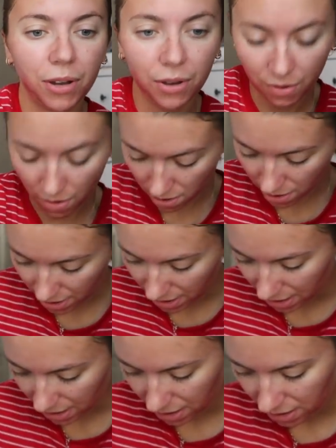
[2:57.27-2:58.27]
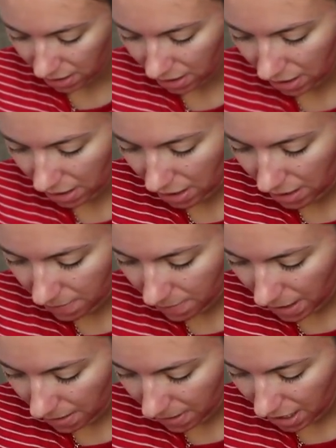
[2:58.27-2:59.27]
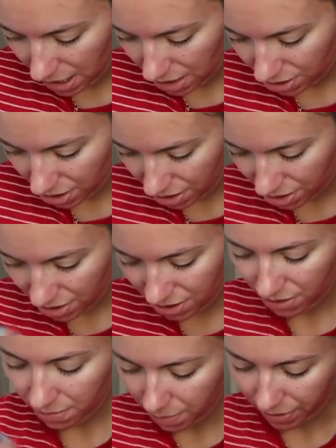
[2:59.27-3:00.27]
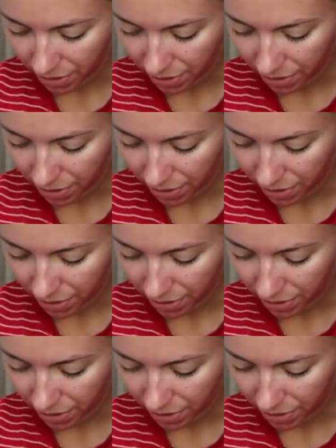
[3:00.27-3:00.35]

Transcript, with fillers: coat on it. Maybe, should I just do